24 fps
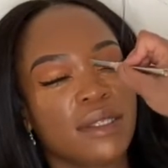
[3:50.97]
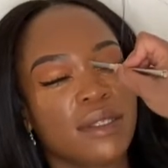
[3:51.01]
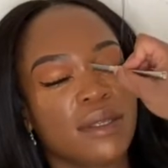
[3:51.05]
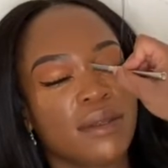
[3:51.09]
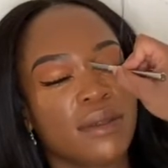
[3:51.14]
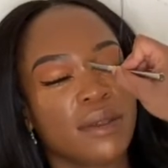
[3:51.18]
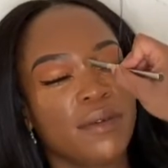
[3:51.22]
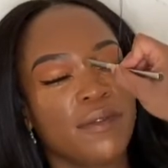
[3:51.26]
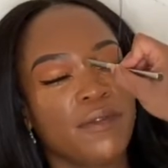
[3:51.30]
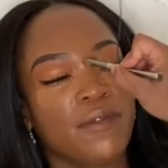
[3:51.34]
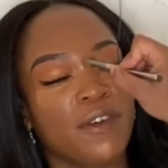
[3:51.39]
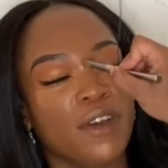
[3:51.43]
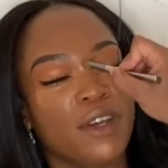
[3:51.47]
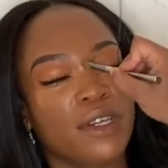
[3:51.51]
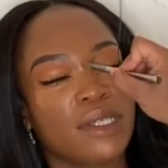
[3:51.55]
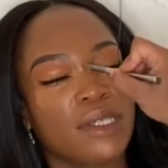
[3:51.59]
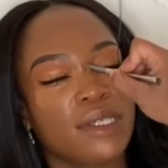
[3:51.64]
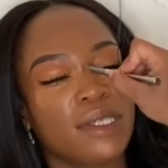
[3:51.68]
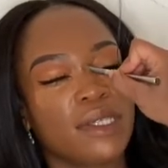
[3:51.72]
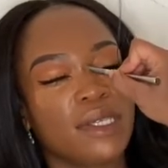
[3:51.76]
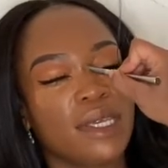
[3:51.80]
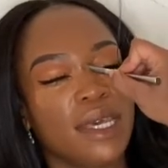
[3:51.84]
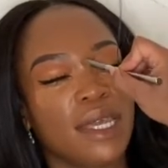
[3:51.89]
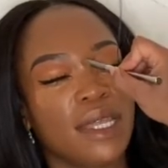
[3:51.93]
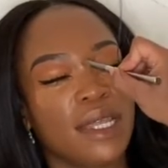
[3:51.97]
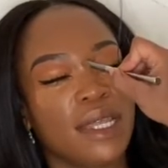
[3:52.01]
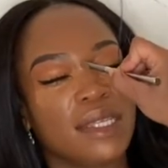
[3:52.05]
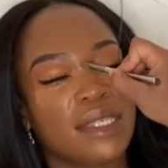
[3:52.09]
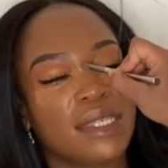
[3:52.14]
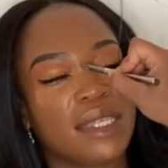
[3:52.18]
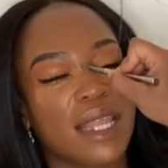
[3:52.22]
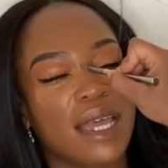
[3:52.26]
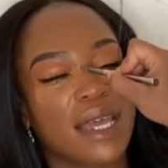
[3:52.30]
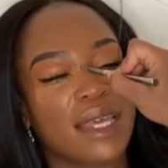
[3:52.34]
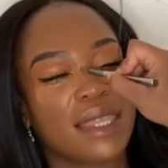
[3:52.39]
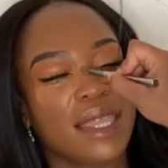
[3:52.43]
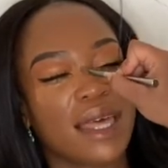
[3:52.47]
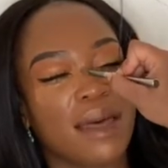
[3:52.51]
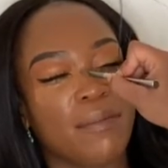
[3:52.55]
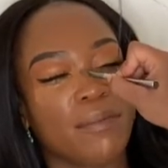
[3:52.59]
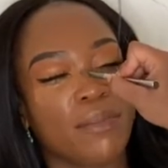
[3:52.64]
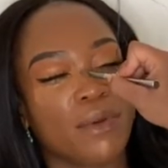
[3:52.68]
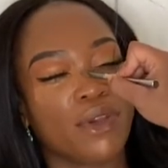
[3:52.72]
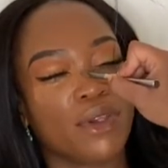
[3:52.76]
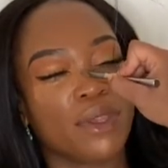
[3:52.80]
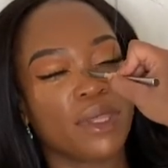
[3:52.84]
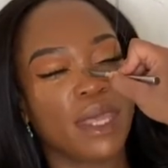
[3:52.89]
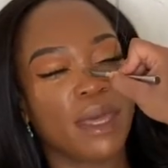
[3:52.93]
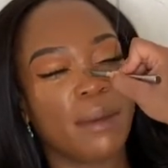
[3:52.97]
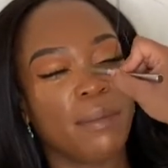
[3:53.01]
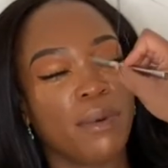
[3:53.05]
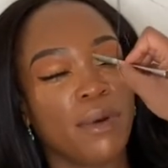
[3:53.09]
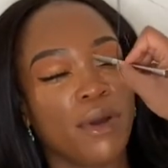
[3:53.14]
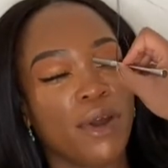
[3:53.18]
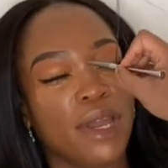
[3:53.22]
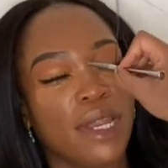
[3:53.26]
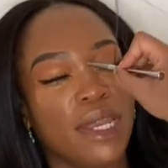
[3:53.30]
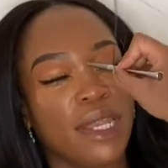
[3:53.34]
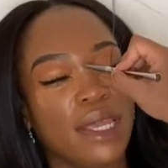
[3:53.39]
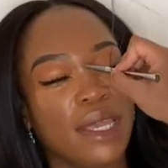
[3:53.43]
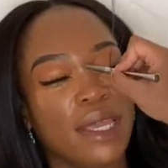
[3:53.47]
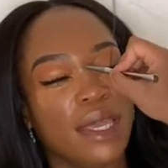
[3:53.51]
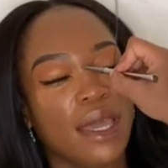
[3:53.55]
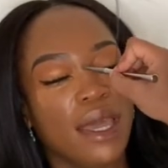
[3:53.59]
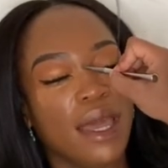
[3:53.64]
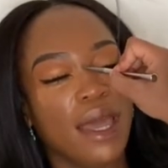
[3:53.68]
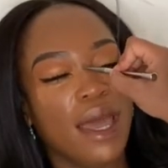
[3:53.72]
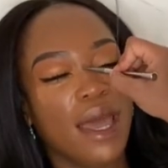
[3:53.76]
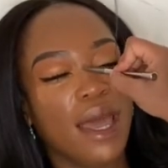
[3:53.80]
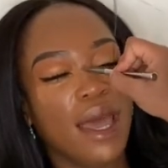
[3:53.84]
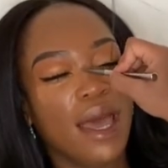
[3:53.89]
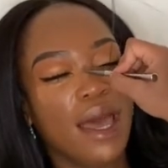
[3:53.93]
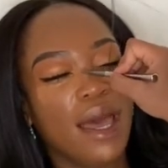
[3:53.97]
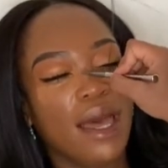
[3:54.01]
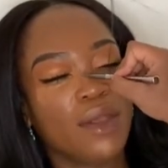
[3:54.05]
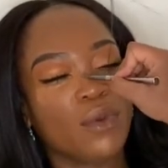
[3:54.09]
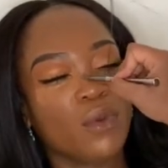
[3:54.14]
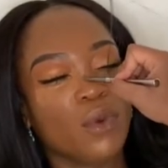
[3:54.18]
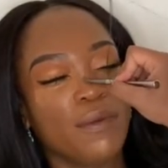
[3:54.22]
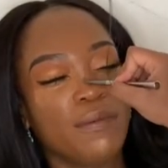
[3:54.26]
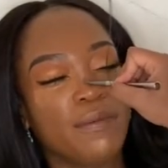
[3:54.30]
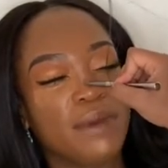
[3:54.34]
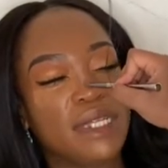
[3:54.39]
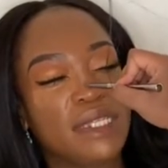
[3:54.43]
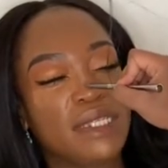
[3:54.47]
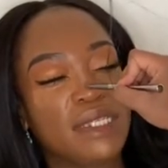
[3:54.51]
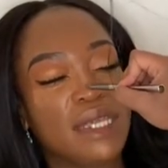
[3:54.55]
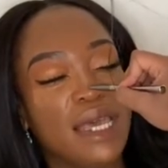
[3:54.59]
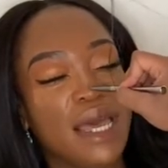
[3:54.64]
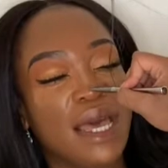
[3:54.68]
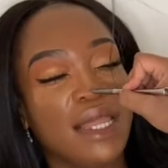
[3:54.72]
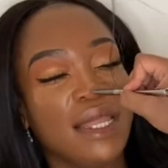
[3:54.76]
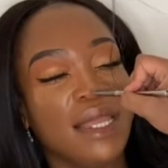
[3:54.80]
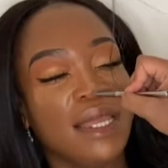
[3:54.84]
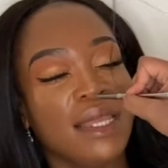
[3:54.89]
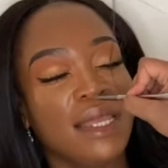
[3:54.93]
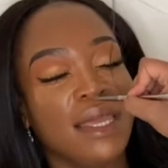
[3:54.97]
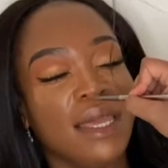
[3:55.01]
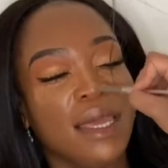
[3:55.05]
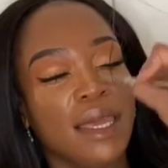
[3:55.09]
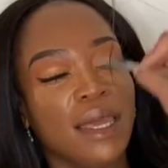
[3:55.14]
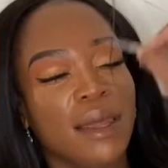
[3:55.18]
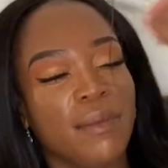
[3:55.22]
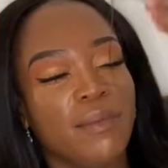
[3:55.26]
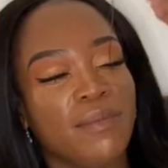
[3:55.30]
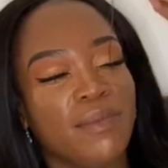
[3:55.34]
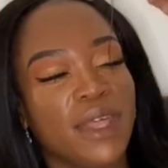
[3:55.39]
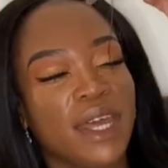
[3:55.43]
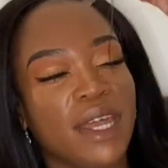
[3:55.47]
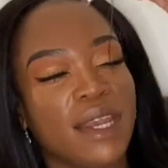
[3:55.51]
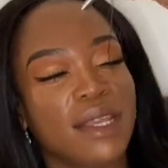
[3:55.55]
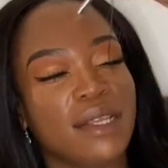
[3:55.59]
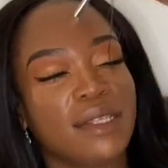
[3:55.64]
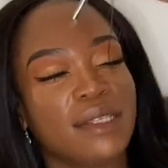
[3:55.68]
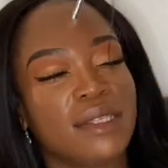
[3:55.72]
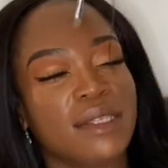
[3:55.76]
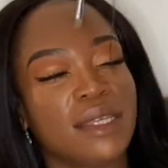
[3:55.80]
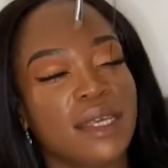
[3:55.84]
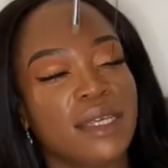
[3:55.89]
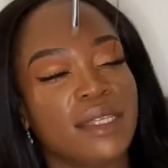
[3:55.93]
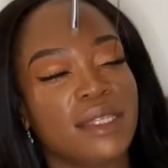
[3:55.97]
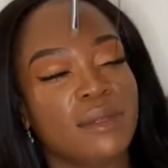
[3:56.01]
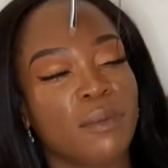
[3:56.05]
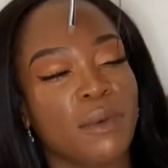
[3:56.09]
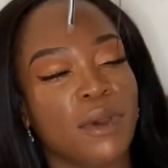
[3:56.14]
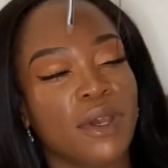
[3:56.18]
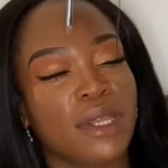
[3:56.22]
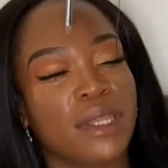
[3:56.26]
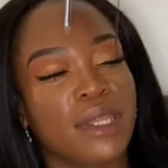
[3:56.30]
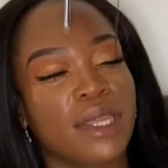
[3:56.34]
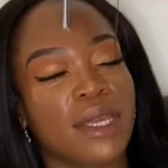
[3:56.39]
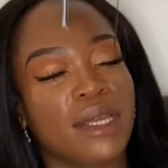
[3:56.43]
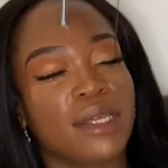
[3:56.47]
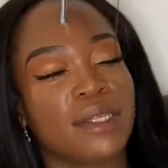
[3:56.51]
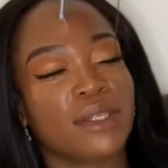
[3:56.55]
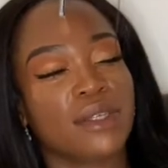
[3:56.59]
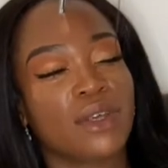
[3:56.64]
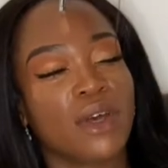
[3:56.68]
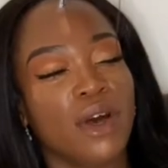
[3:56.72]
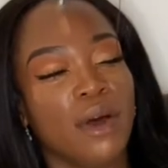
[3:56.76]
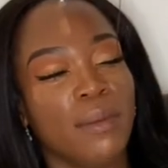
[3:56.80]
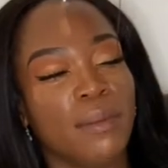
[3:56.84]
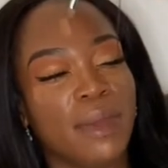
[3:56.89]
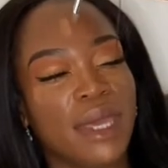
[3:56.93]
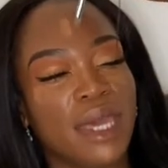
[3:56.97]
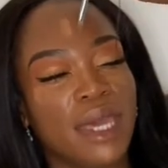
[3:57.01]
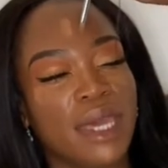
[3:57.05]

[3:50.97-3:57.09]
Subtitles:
So as you'll notice, I'll end up putting more underneath her eyes instead of on her chin